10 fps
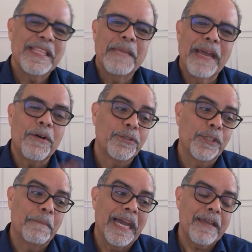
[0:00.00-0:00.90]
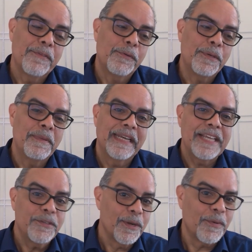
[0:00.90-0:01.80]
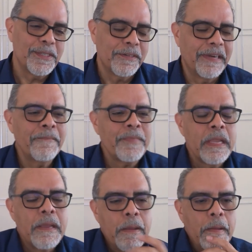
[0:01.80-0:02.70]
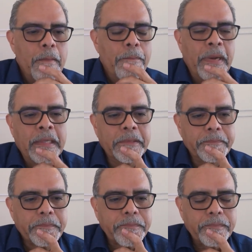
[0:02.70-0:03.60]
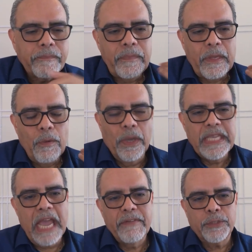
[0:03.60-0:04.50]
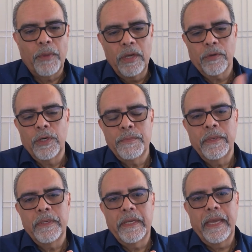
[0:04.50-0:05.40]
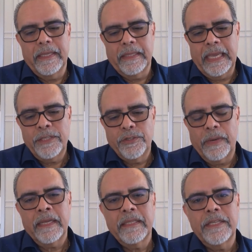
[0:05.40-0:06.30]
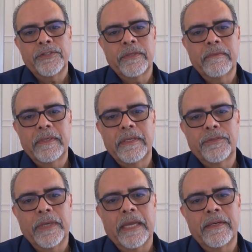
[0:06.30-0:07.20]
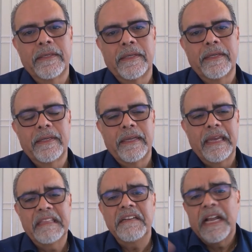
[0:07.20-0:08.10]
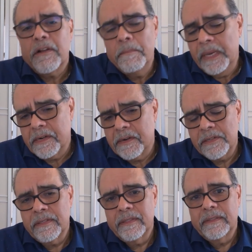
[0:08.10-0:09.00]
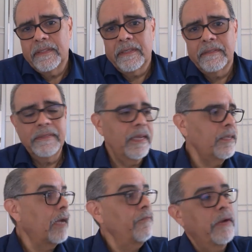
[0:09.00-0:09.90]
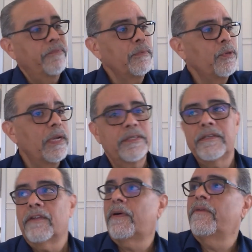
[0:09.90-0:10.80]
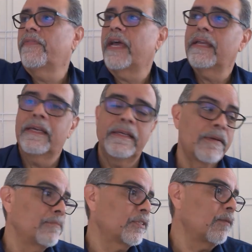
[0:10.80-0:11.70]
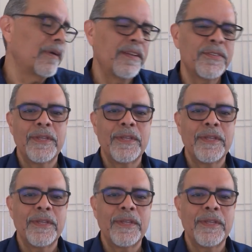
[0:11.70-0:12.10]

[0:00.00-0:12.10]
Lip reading: might go to the back of the room and ask you a question, right? But when you have a smaller group and they interact each together, and they're not competitors, yeah, I'm from US and you're from Thailand or I'm somewhere else.